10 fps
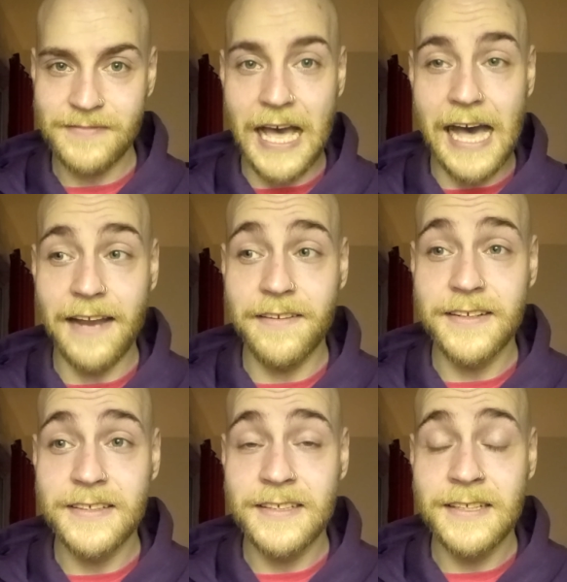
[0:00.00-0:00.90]
And
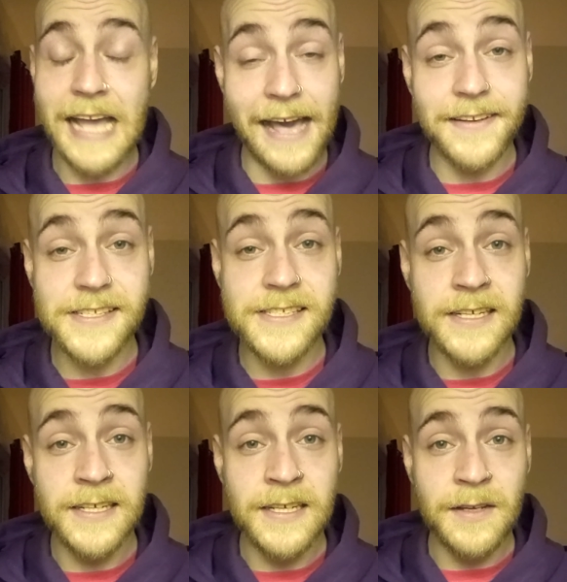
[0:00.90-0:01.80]

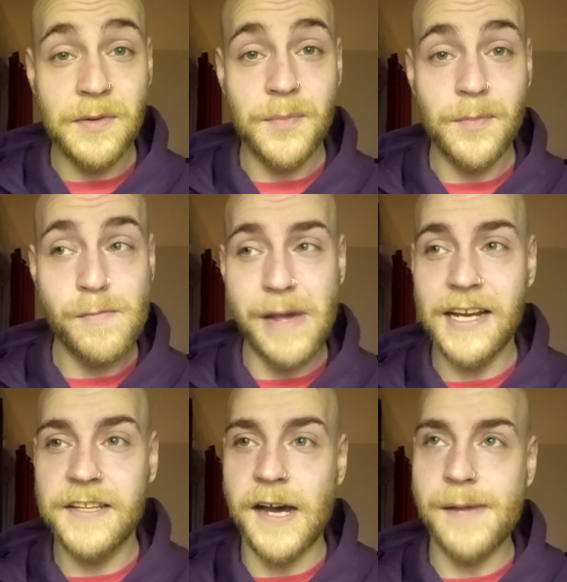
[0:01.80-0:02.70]
hence,
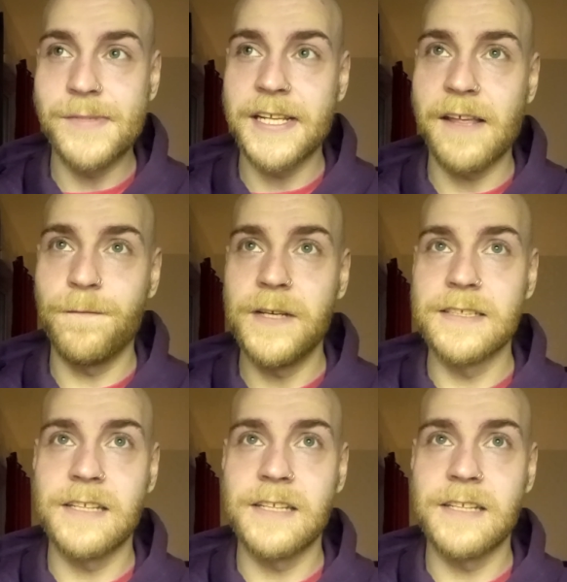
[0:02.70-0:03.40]
many times it can feel